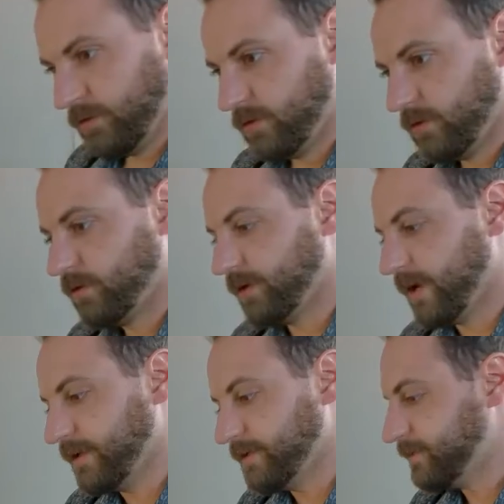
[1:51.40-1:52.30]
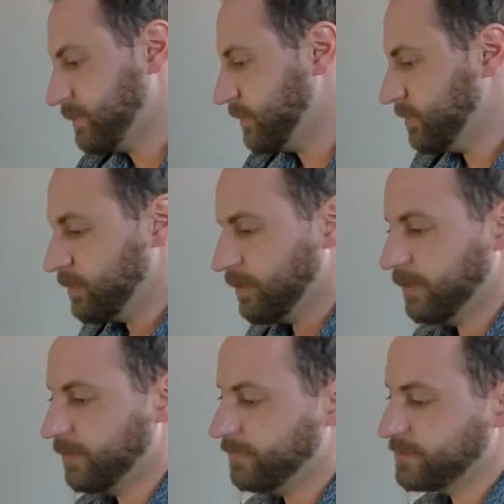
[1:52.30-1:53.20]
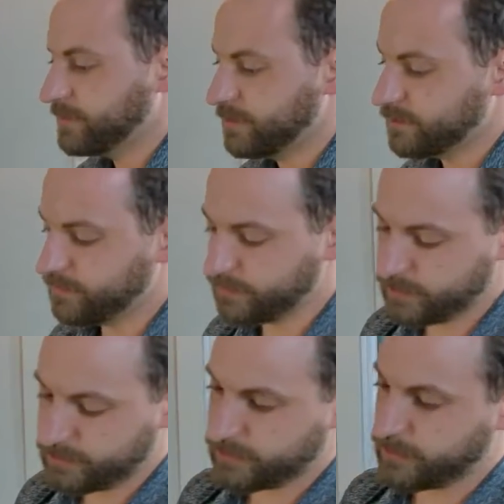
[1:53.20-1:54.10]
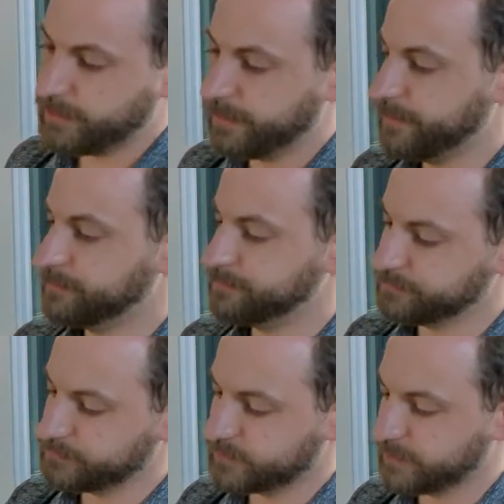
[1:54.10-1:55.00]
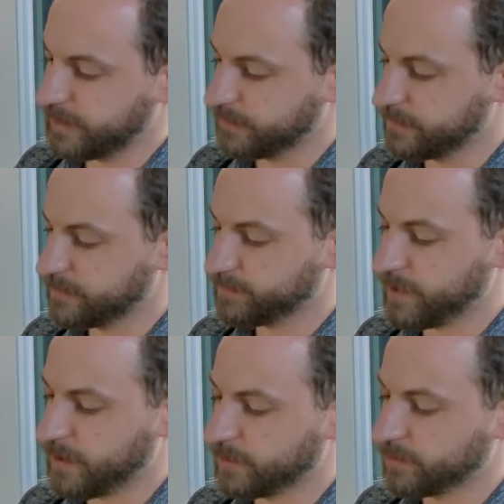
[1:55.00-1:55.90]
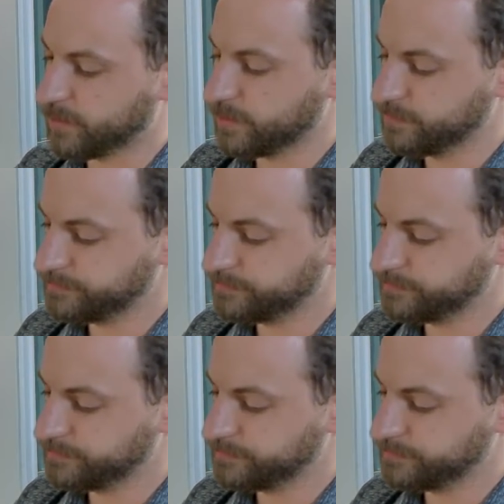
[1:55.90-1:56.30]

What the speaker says: Alright, so first things first, let's get out this power cord.